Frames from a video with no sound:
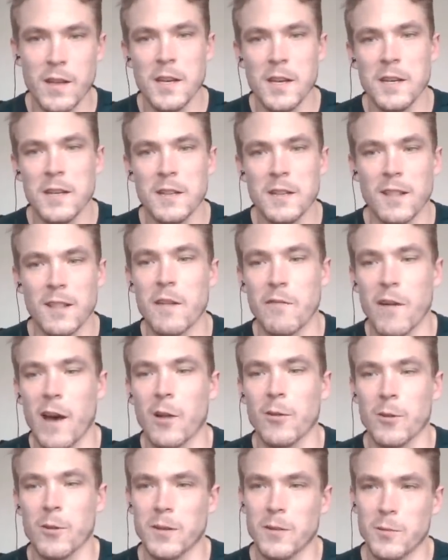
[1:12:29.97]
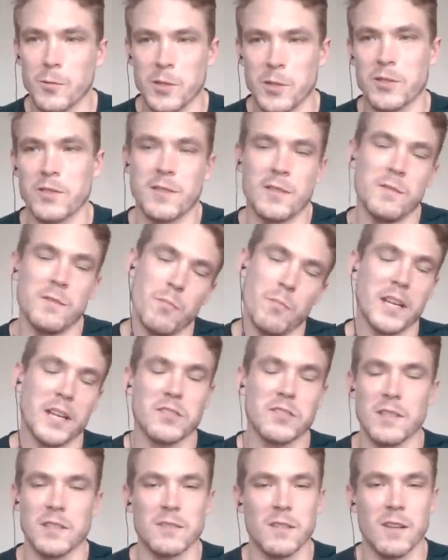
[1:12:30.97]
life outlook, which
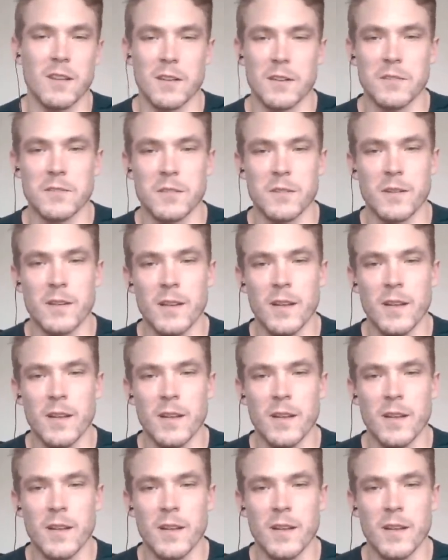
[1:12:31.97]
makes things a lot easier.